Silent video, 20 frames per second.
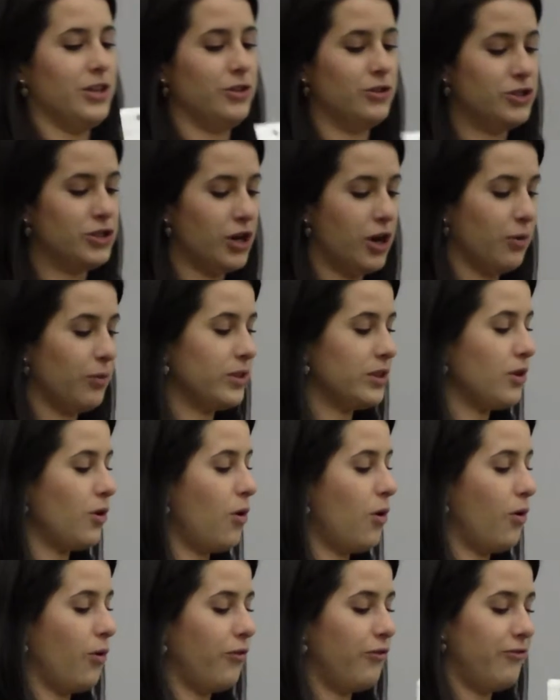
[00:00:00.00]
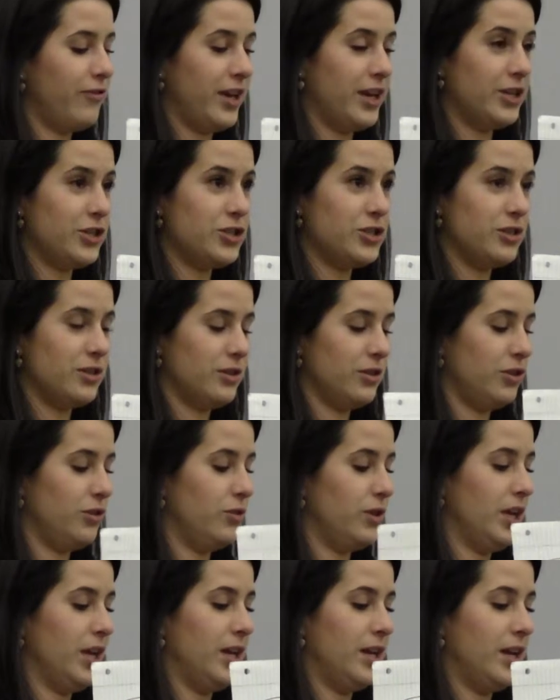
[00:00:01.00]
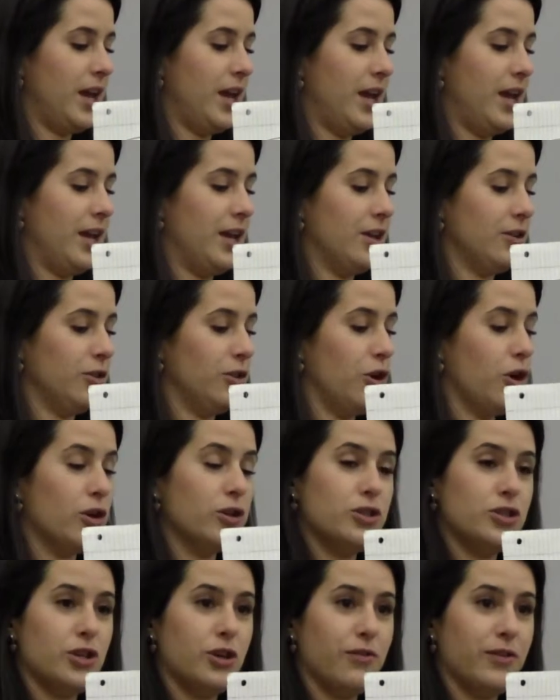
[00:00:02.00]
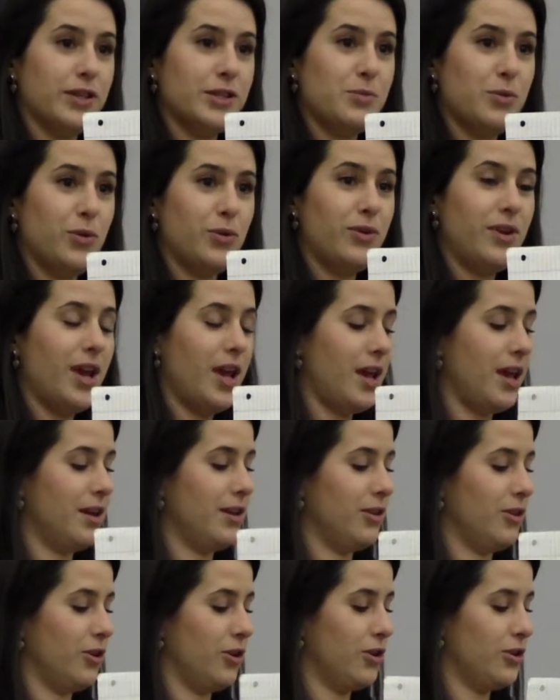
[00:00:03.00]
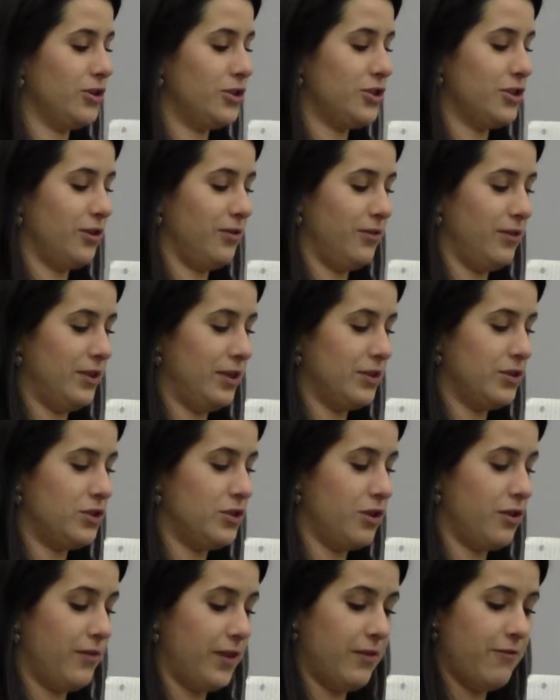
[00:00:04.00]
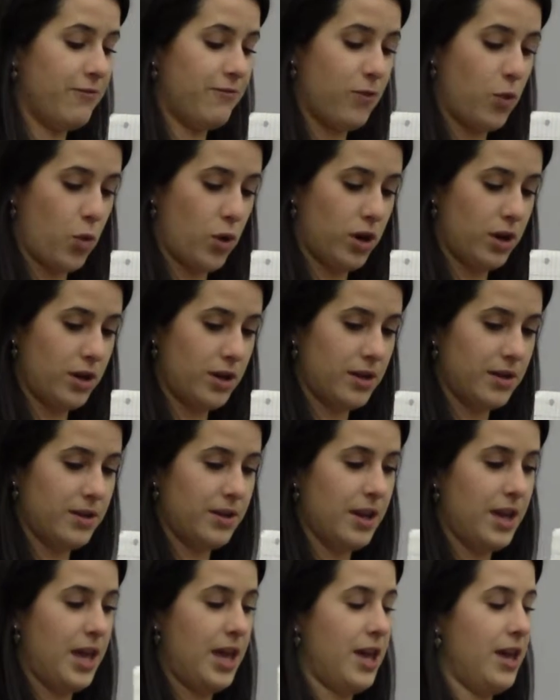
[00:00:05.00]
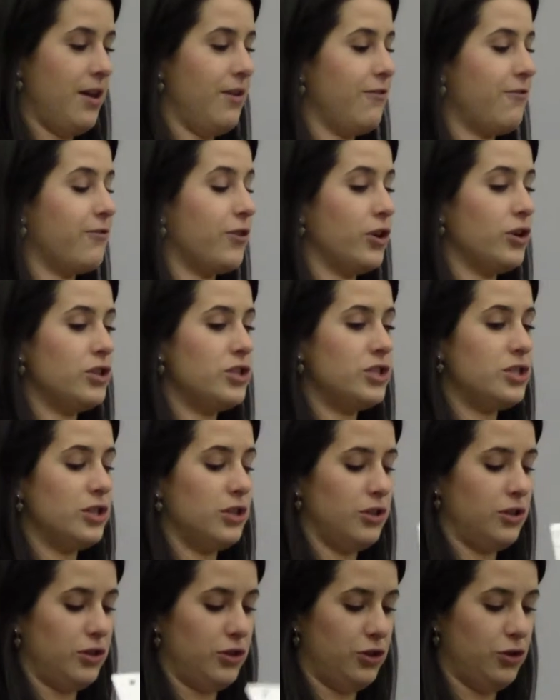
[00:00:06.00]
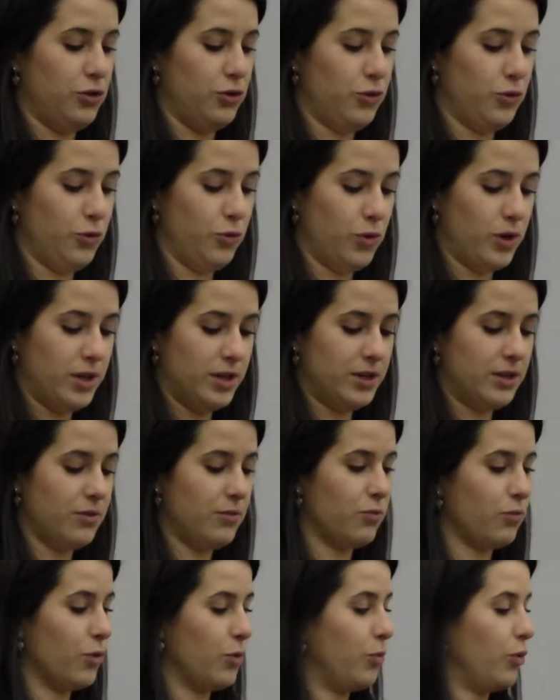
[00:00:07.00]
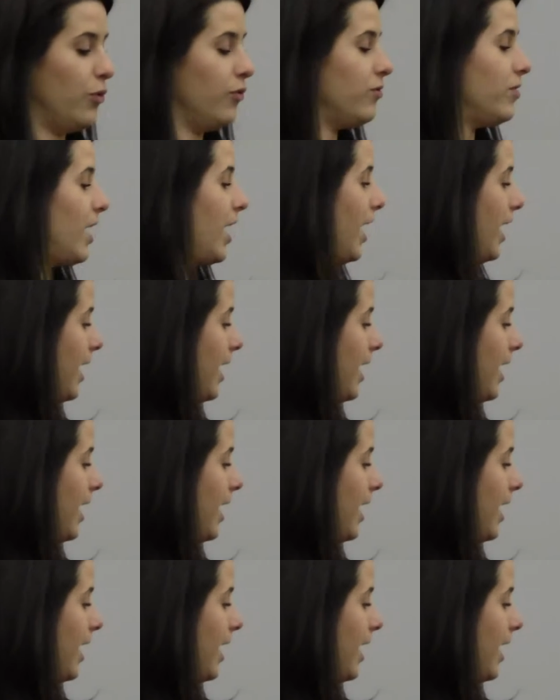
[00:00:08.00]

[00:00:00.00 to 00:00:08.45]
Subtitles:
you start with the whole fish. You need a large serving spoon and a large serving fork. First, you remove the